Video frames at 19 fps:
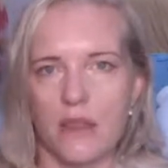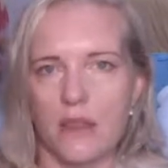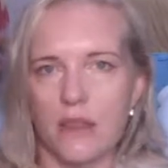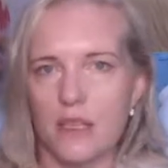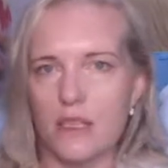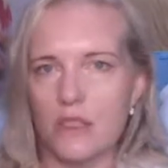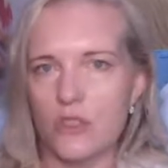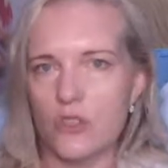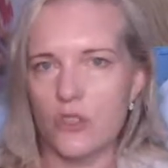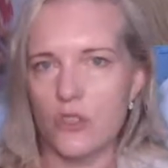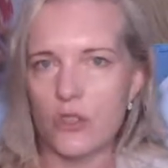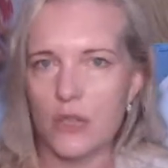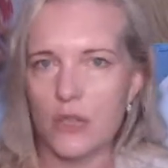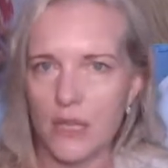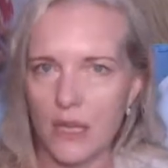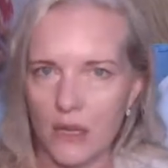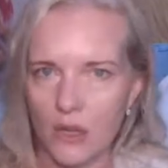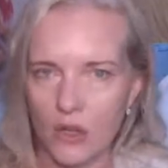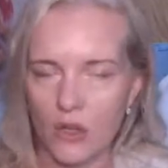there's
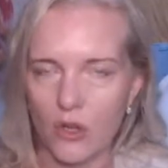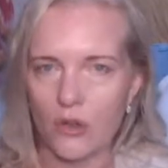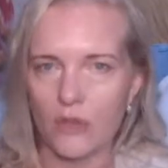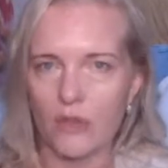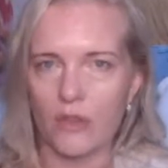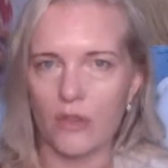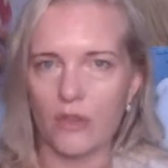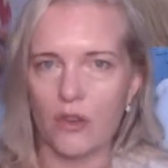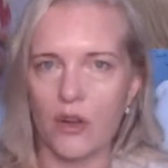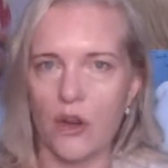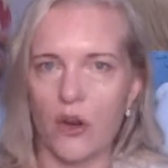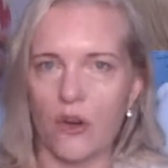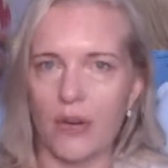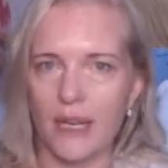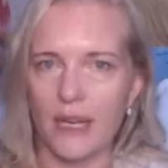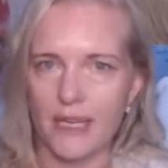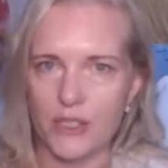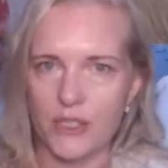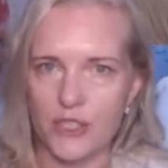certainly a lot of
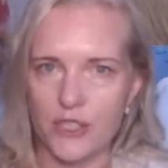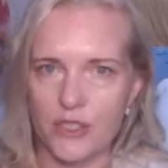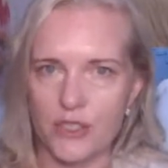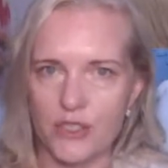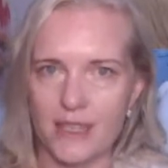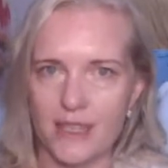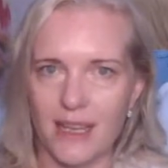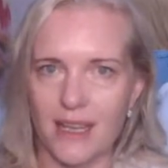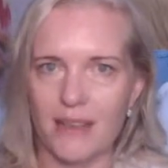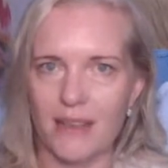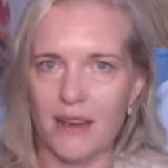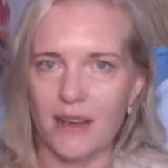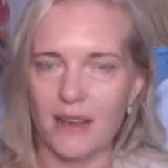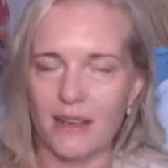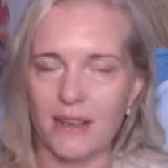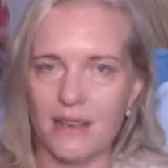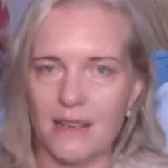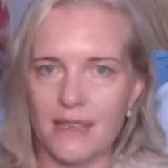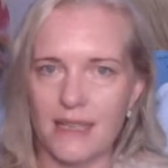correlations there that I
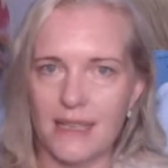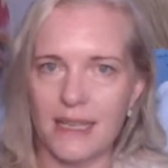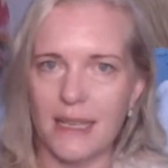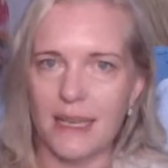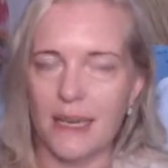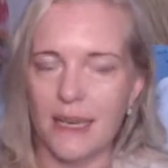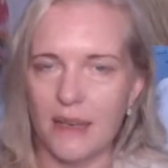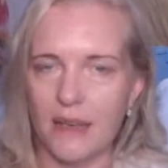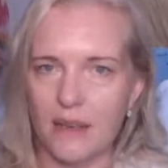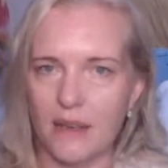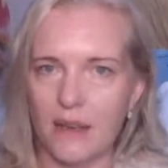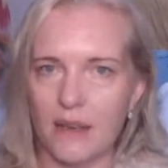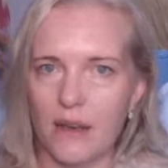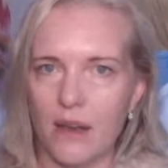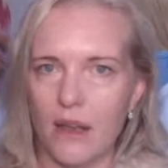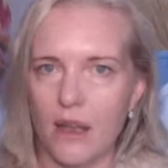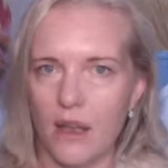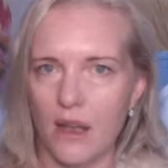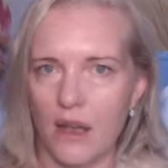can see, and
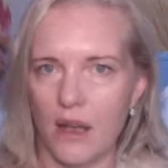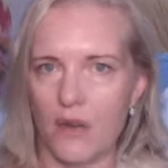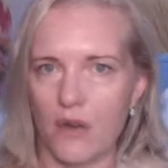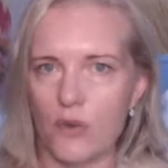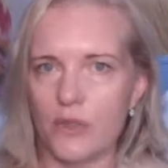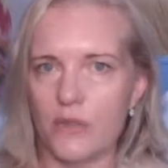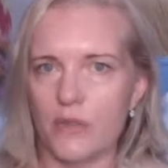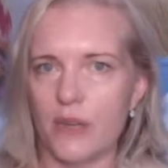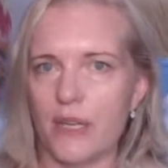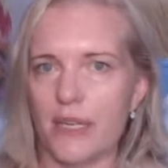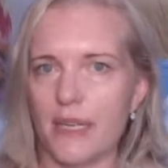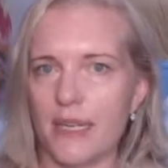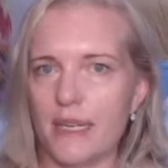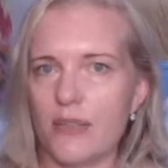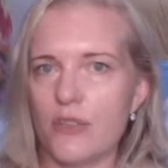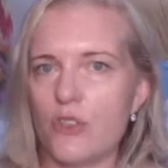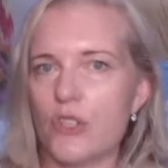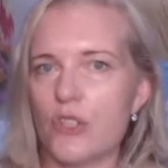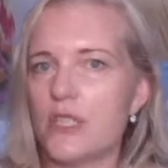always find it
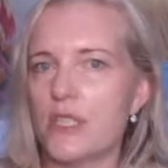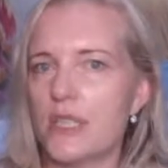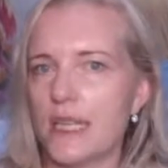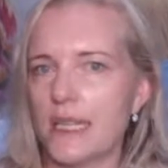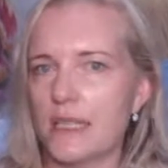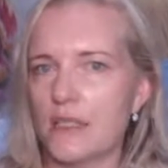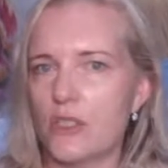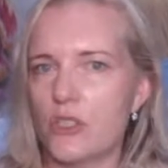interesting.